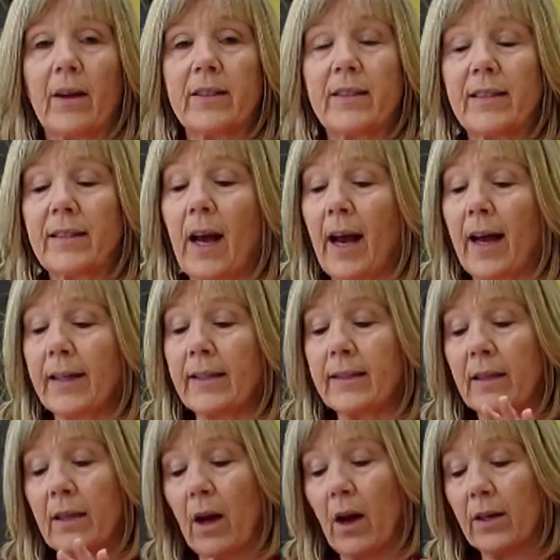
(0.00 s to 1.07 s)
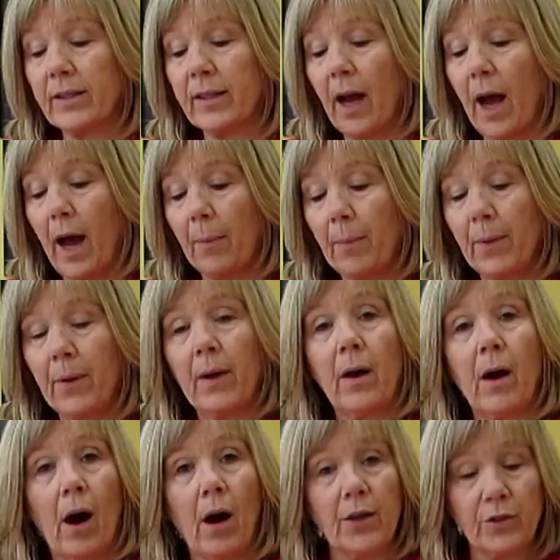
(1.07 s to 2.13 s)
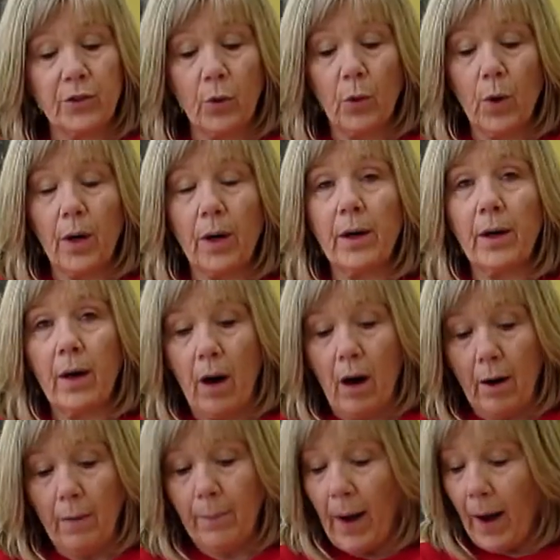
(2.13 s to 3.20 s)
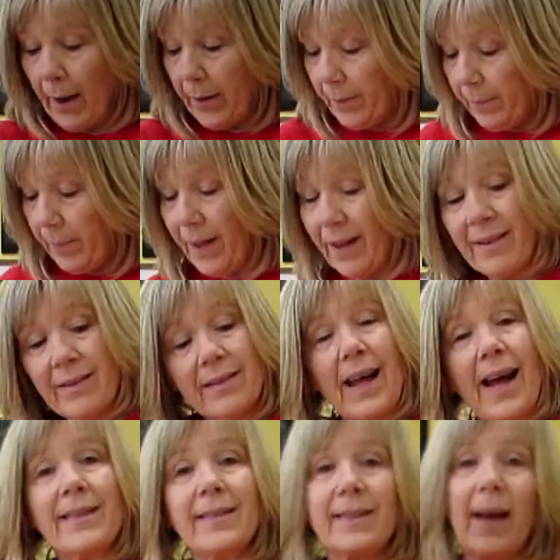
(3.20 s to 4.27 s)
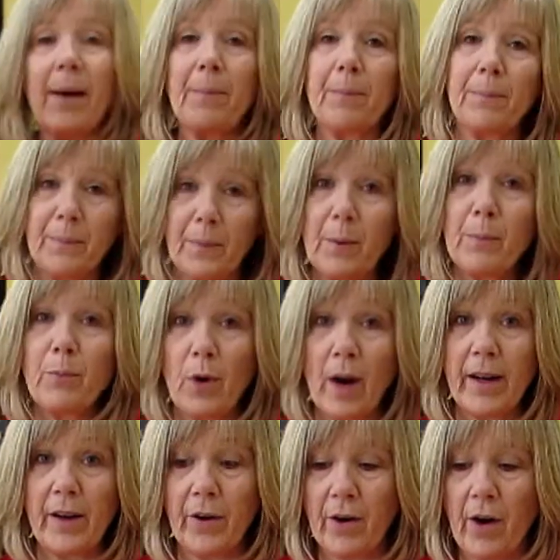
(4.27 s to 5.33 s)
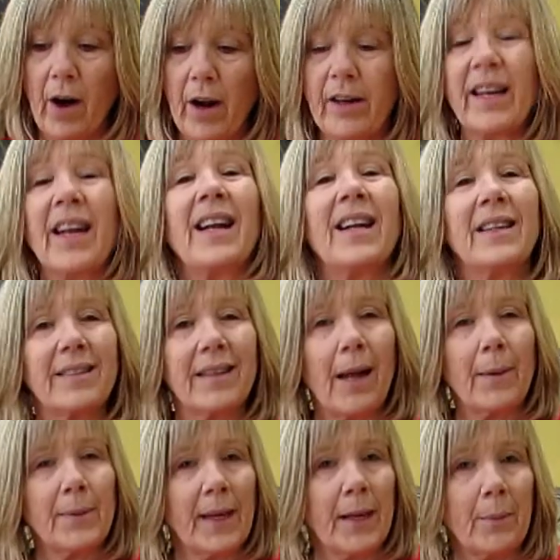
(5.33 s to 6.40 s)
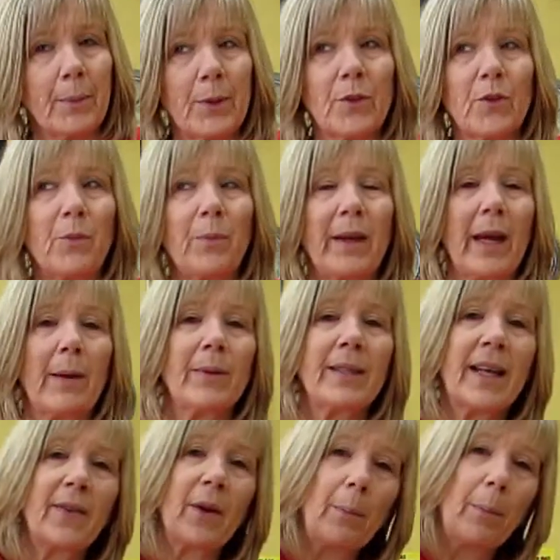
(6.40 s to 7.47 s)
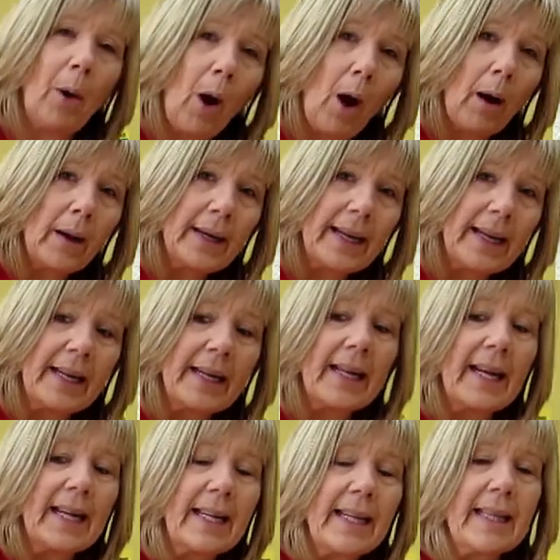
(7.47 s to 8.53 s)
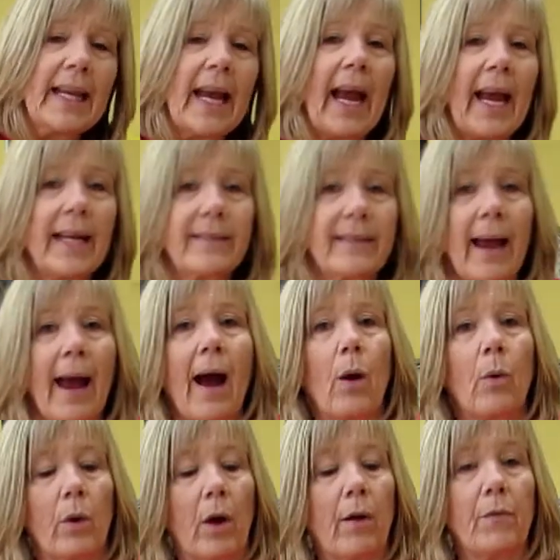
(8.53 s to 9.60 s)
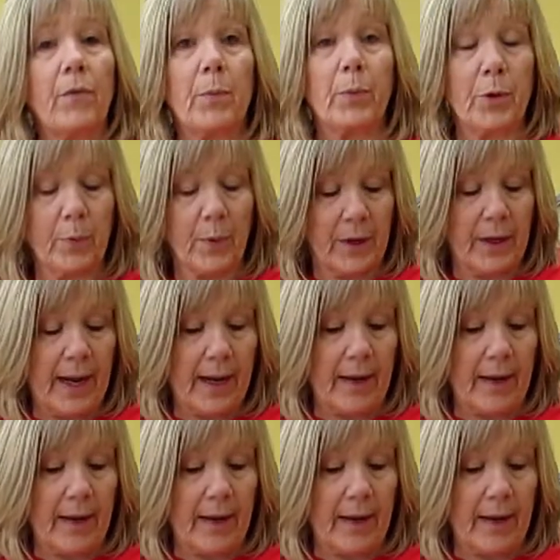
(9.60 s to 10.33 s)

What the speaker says: our sides, our top, our door, our bottom. Last step, predator guard. Stops animals from being able to get their paw in and get the eggs out of the bluebird